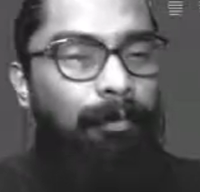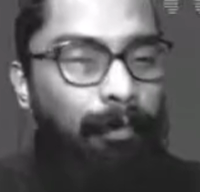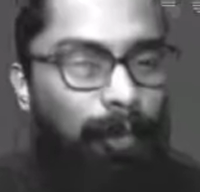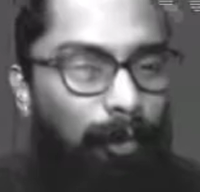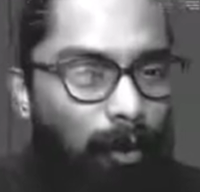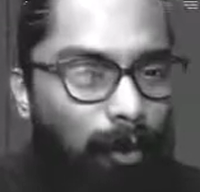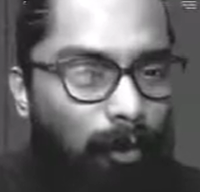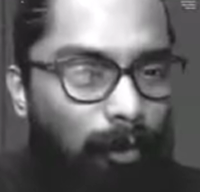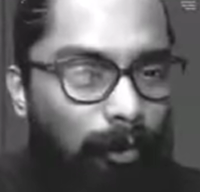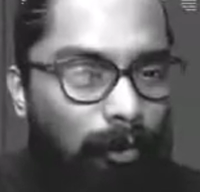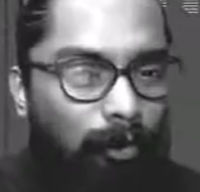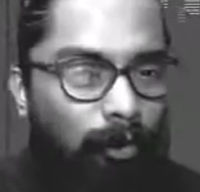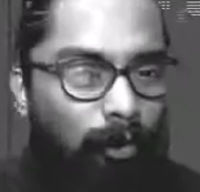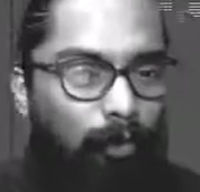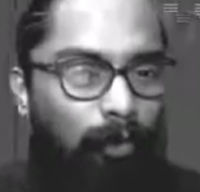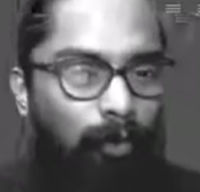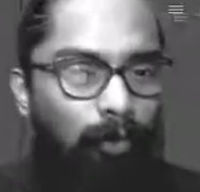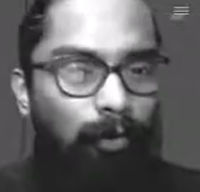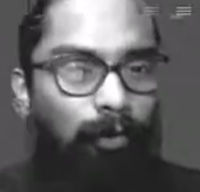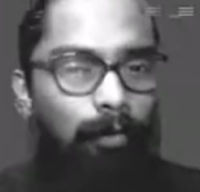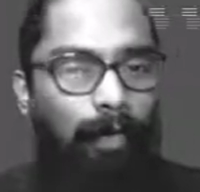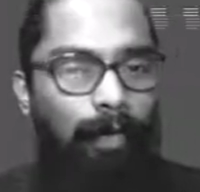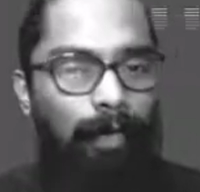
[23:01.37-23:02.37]
me also
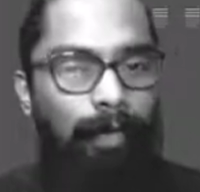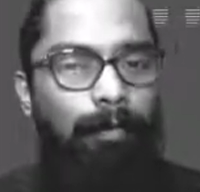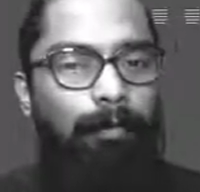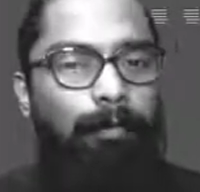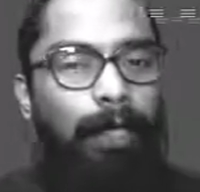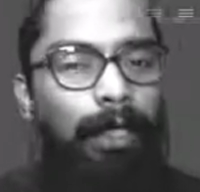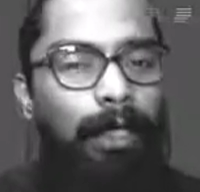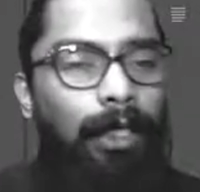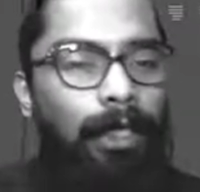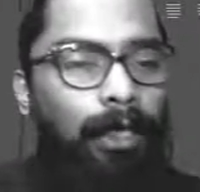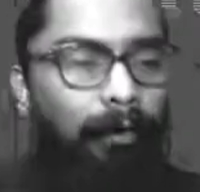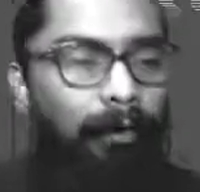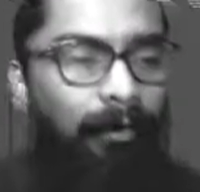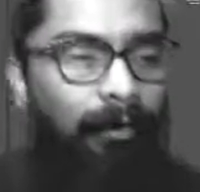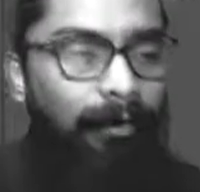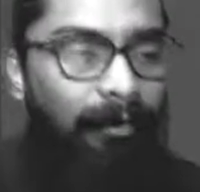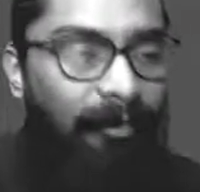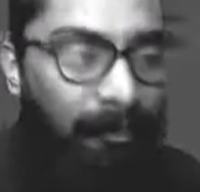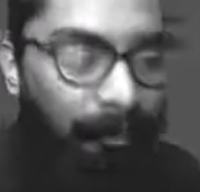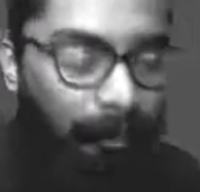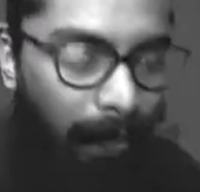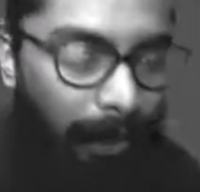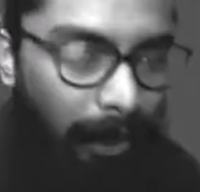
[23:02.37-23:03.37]
to explain in a
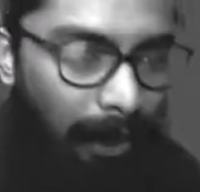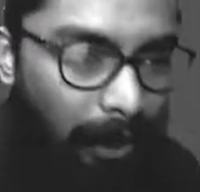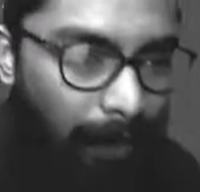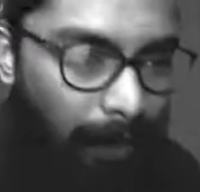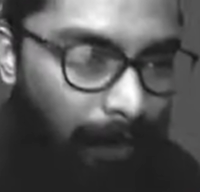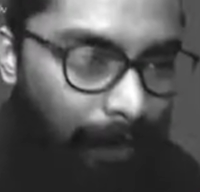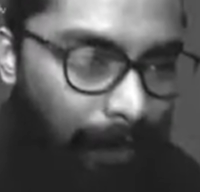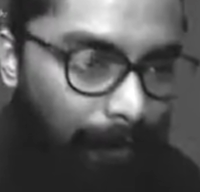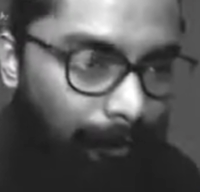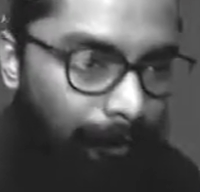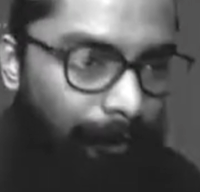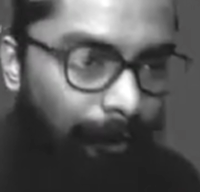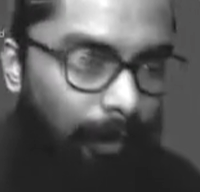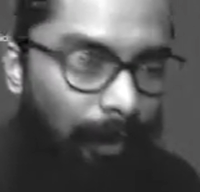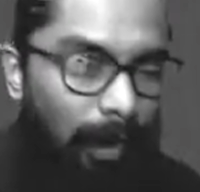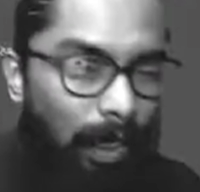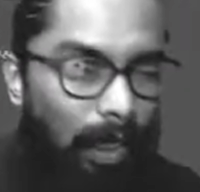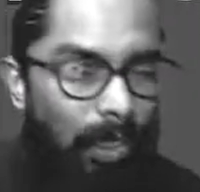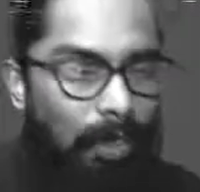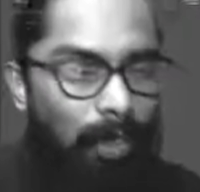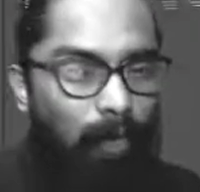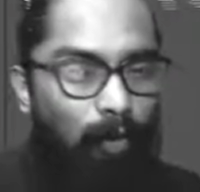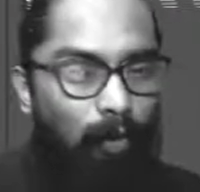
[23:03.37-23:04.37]
better way.
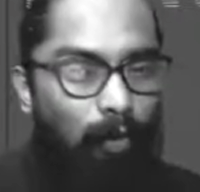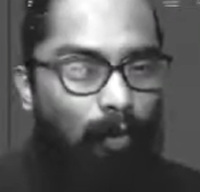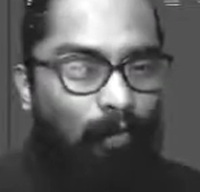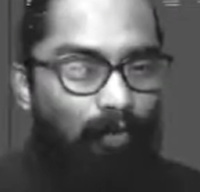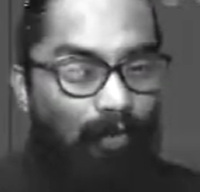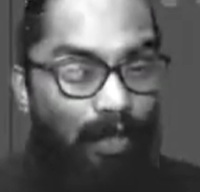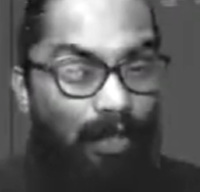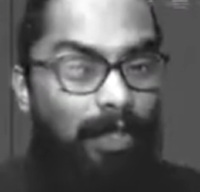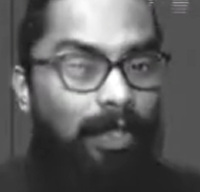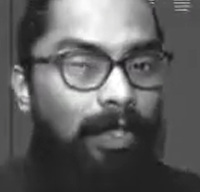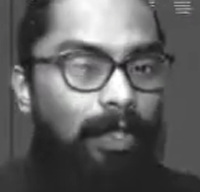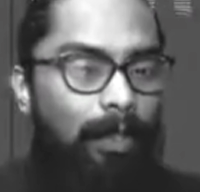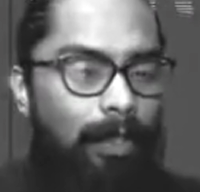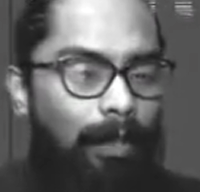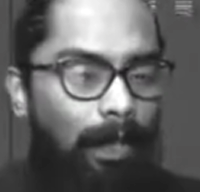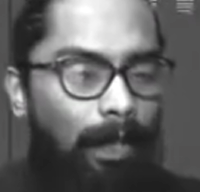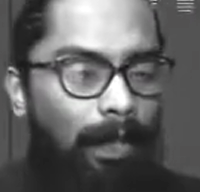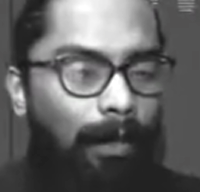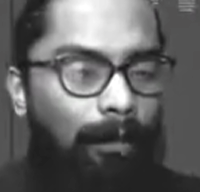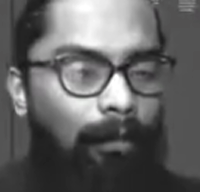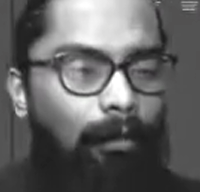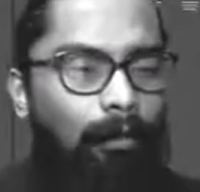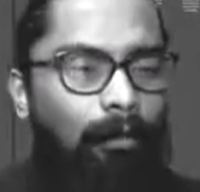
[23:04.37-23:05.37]
Let's don't waste
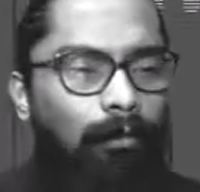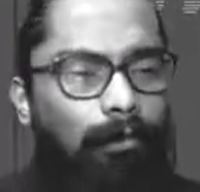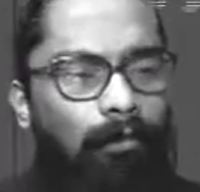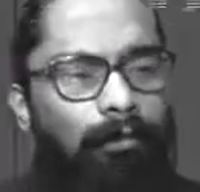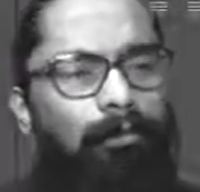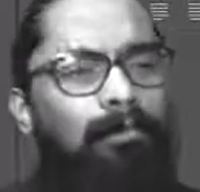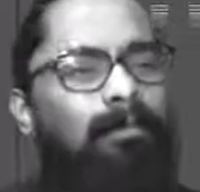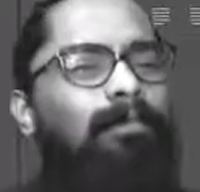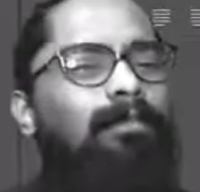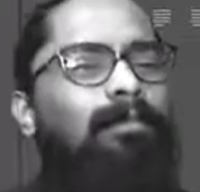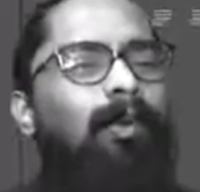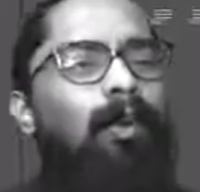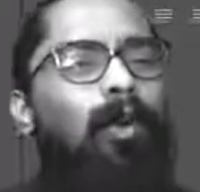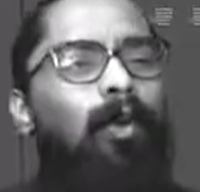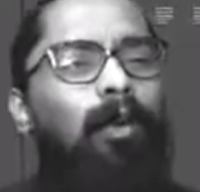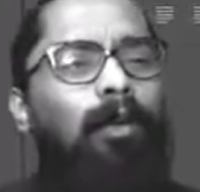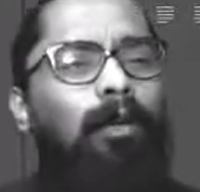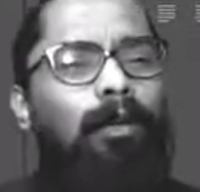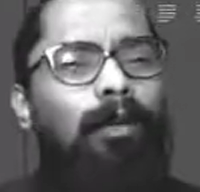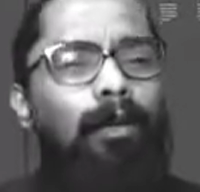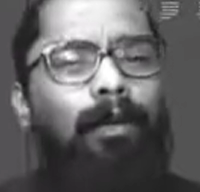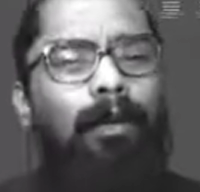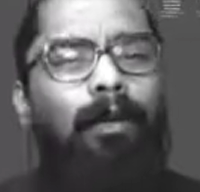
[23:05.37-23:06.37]
time
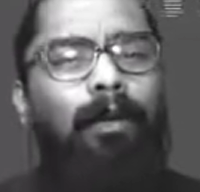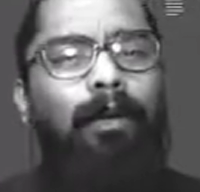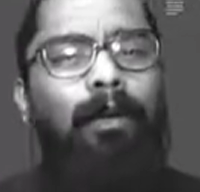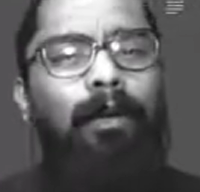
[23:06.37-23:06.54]
on